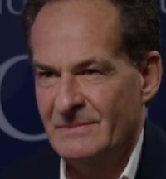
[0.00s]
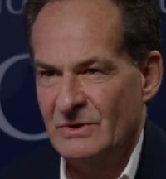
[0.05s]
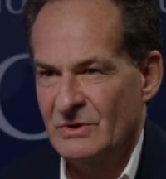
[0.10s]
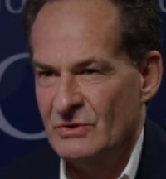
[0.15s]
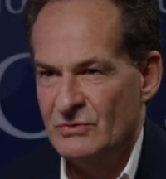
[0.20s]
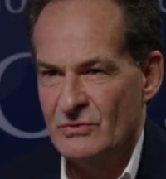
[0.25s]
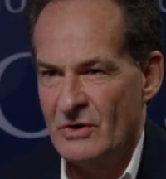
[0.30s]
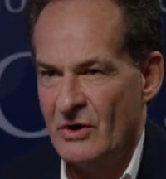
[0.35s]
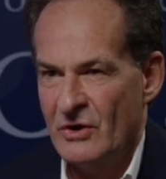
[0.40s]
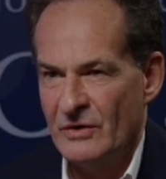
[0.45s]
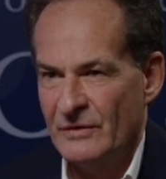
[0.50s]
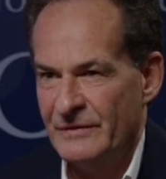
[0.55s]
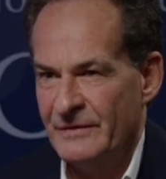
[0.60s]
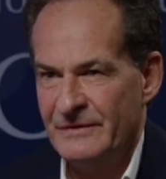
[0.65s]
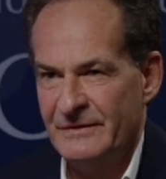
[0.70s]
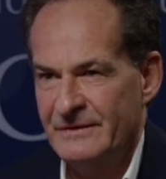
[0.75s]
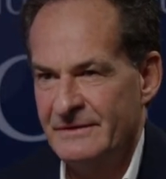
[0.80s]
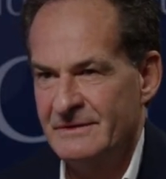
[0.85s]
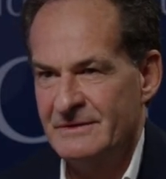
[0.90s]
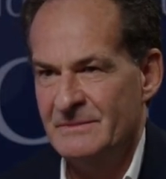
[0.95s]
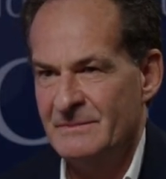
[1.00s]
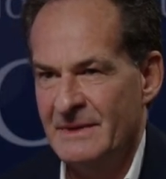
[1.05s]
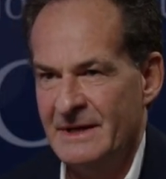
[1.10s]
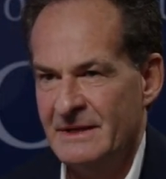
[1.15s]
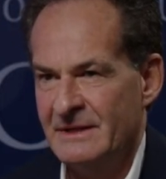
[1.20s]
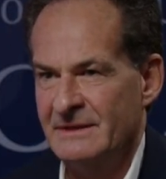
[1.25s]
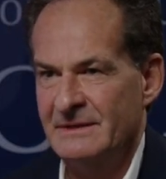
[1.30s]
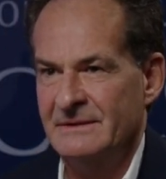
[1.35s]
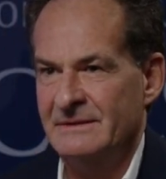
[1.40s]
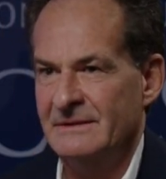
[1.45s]
grants to
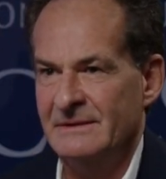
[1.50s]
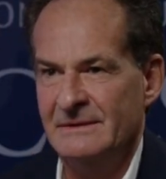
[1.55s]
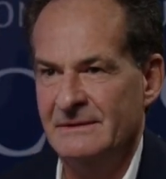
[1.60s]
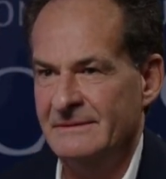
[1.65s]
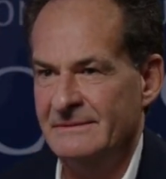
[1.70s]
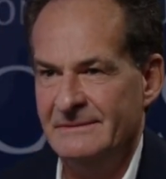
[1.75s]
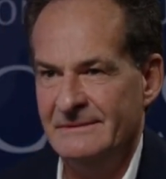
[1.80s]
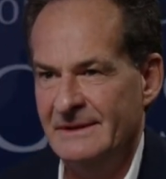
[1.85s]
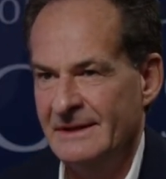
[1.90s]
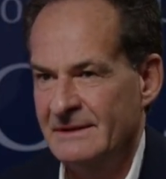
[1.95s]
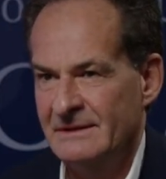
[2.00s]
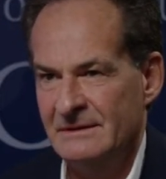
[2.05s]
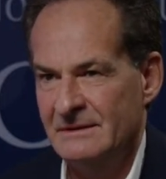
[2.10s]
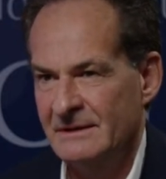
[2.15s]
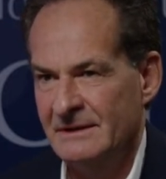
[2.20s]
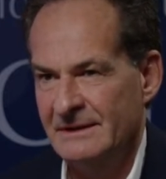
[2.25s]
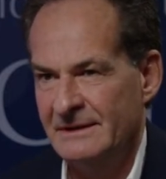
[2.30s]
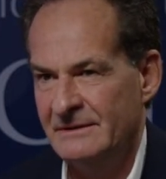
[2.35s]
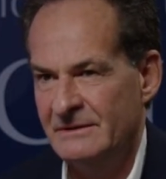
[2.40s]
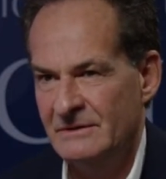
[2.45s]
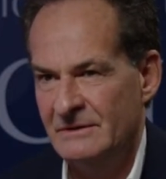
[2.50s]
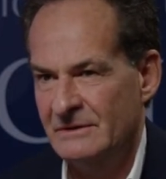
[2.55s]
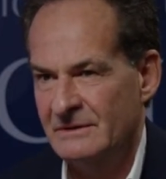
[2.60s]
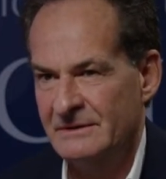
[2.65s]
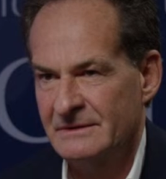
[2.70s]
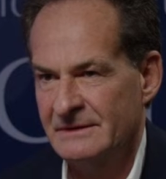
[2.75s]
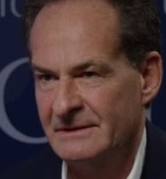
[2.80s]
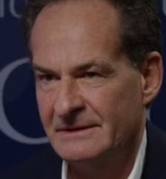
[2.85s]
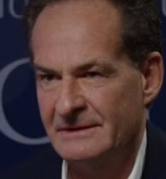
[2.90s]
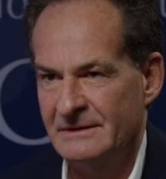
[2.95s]
make the nickel
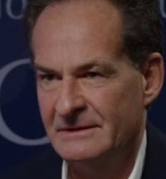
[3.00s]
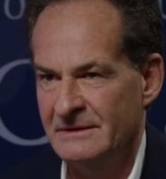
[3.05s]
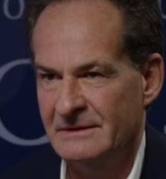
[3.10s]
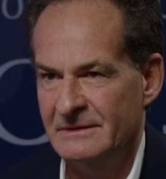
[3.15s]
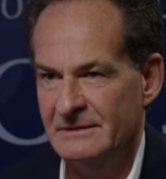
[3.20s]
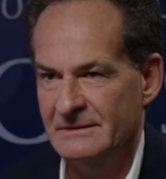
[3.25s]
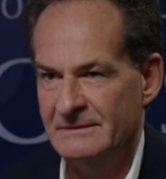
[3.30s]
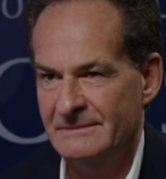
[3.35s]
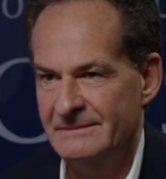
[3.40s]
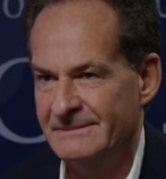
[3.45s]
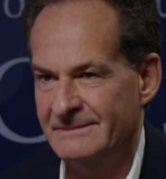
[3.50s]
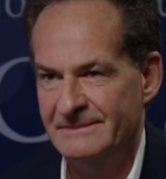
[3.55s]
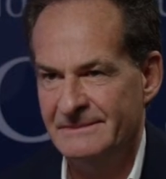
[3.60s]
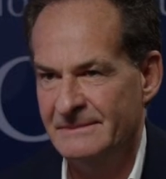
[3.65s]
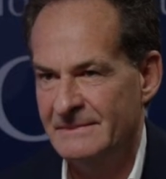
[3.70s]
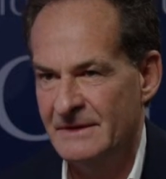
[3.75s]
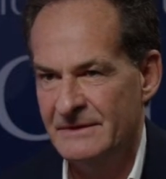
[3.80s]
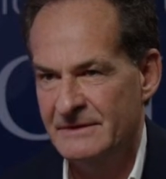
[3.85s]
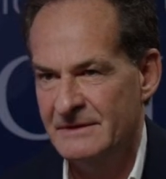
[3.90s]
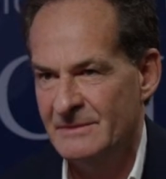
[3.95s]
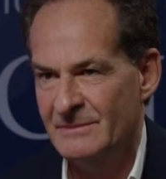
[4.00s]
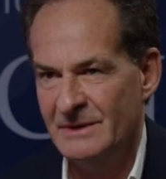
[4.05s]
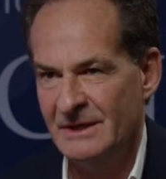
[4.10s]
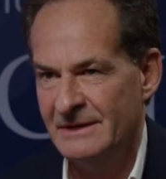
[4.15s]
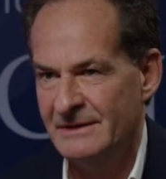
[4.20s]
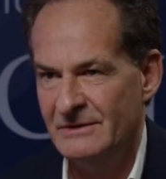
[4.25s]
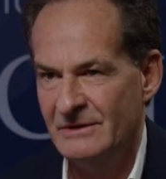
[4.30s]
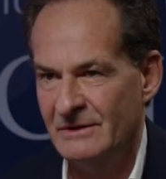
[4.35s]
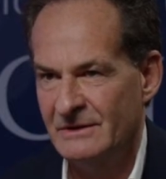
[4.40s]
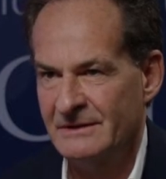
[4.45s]
hydroxide, you know, lithium
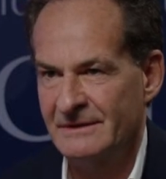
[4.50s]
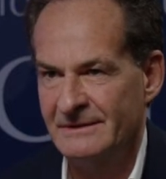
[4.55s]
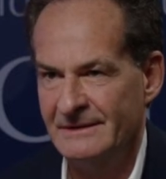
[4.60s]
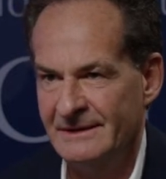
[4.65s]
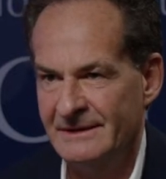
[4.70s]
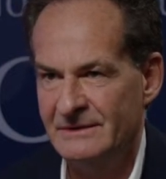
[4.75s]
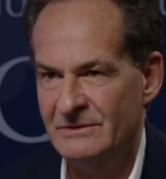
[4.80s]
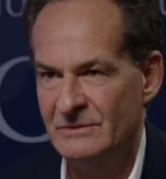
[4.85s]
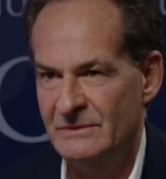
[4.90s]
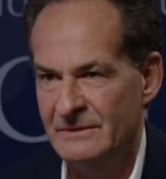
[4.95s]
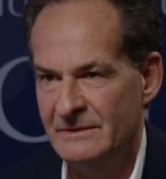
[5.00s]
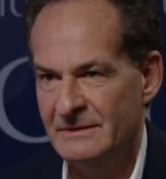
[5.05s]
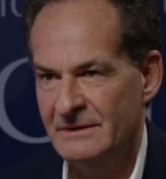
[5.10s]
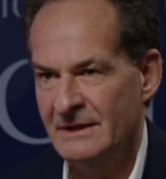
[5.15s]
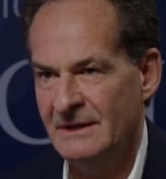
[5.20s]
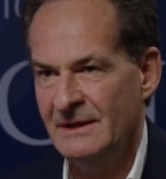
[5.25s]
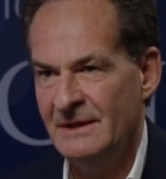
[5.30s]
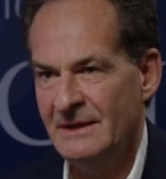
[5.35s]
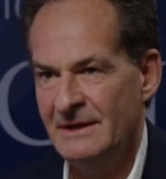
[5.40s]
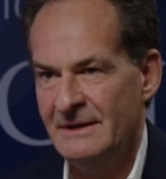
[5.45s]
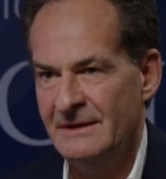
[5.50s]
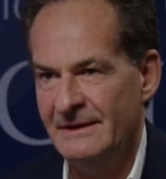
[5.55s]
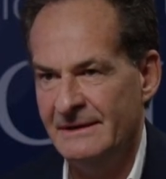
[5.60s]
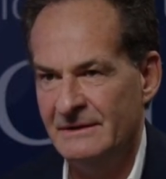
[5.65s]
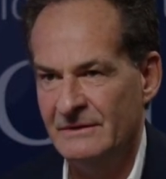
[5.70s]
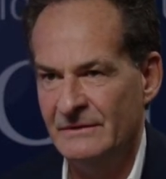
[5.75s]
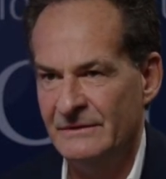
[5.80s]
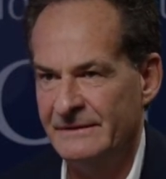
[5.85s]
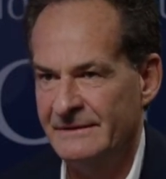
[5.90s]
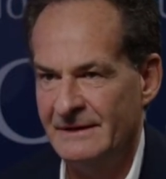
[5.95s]
hydroxide or
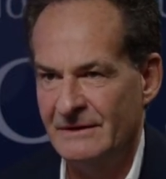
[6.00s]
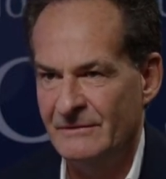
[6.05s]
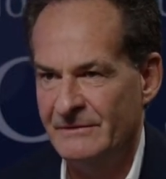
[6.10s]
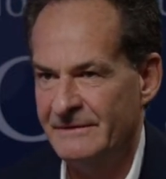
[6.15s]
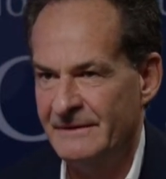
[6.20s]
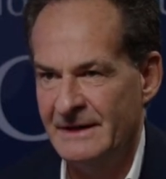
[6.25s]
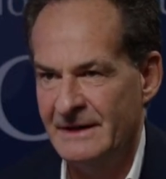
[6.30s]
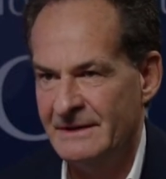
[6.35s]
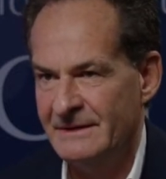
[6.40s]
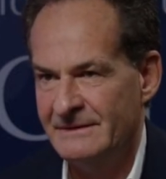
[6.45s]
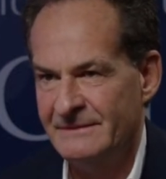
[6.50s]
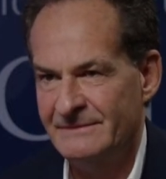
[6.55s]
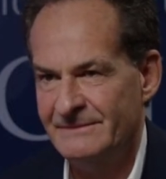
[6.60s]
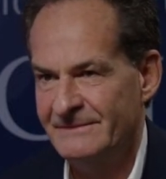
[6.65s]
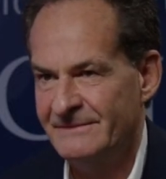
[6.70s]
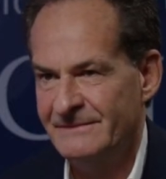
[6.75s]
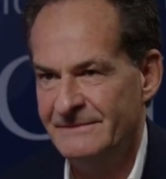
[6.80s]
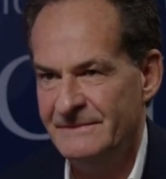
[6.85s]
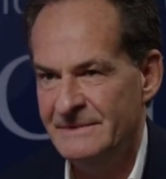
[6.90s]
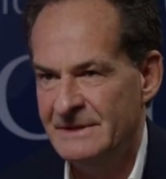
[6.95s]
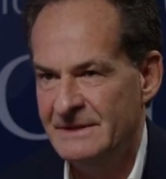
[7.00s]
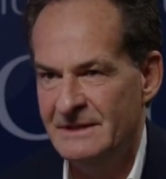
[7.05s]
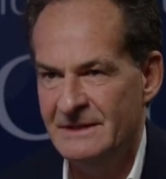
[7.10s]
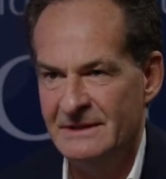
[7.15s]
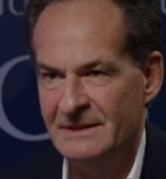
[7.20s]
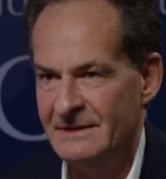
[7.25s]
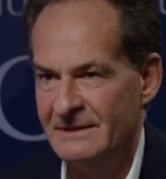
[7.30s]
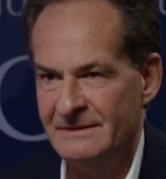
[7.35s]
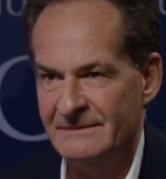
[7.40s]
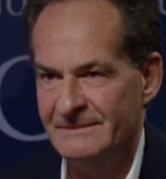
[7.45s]
nickel sulfate
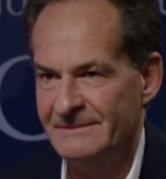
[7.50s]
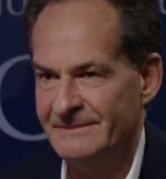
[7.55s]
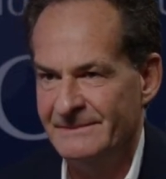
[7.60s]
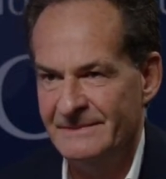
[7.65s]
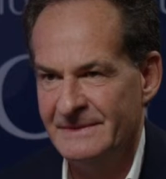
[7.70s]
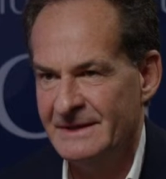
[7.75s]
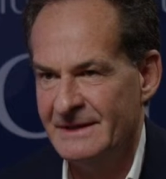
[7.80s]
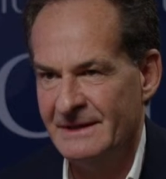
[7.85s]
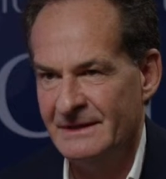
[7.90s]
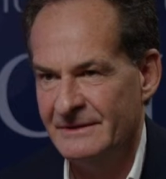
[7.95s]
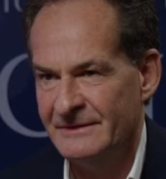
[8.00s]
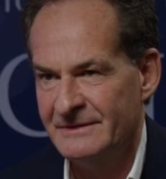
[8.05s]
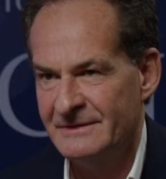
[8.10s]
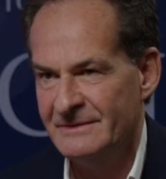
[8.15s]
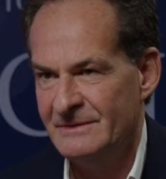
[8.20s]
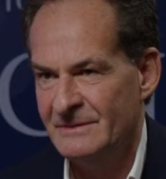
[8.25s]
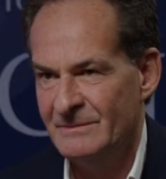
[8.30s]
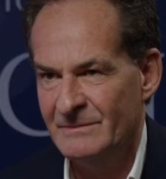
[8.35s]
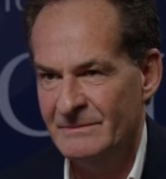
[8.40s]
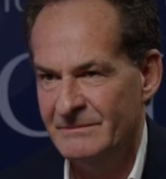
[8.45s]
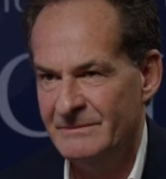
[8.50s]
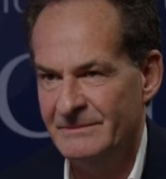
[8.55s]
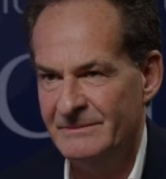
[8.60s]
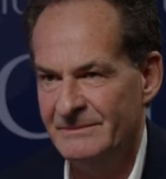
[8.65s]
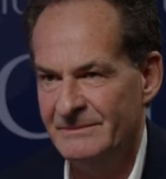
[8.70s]
feeding the Ultium